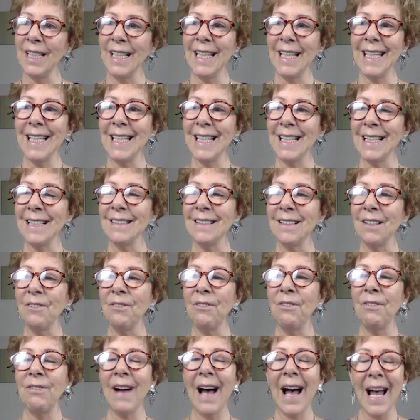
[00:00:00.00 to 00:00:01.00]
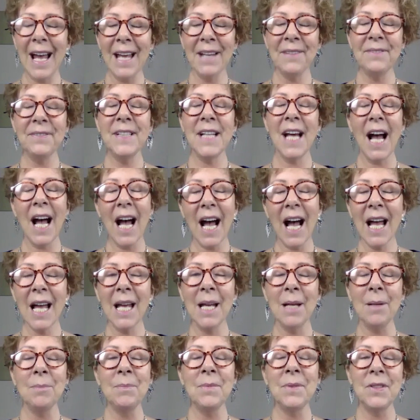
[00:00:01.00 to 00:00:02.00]
He is a 5
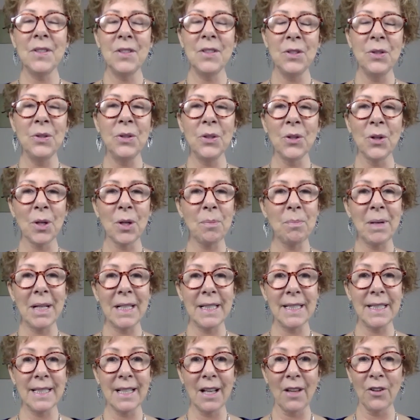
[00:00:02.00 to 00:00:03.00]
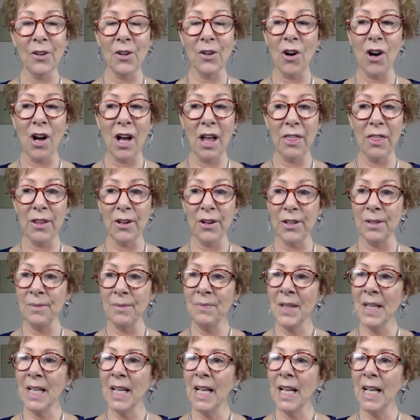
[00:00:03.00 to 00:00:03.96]
times New York bestseller author.